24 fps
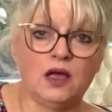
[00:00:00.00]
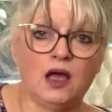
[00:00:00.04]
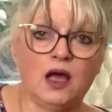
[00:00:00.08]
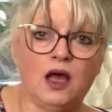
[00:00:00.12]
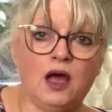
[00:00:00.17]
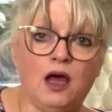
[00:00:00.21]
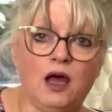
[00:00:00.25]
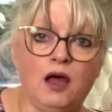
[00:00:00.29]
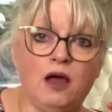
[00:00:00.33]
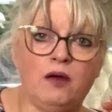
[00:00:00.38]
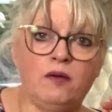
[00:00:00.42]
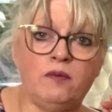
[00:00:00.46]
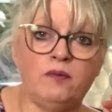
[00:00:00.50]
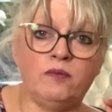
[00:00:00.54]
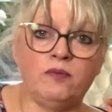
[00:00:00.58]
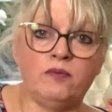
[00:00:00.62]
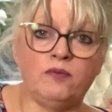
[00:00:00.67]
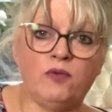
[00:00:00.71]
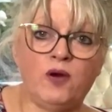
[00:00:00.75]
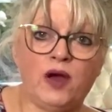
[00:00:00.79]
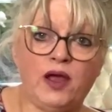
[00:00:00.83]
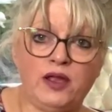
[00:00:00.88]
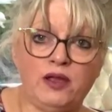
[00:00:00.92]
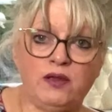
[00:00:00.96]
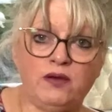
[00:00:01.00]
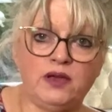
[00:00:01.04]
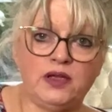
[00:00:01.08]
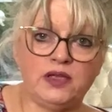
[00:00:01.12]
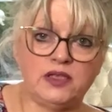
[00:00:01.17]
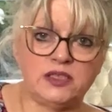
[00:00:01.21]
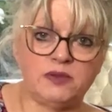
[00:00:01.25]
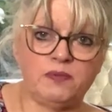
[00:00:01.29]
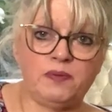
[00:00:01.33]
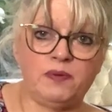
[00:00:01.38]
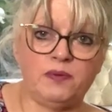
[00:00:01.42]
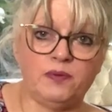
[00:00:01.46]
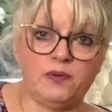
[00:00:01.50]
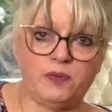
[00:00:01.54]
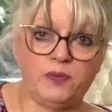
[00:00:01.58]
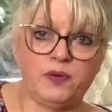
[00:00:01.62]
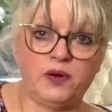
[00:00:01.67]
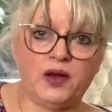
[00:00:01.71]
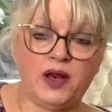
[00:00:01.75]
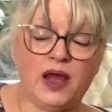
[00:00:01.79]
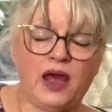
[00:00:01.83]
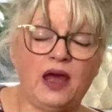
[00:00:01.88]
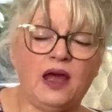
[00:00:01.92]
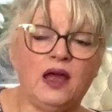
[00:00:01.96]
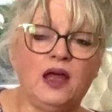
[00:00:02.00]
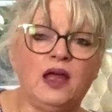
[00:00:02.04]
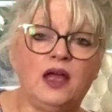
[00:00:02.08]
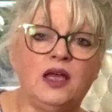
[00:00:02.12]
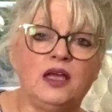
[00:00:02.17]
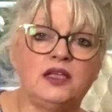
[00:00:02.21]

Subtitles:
where you need to put it,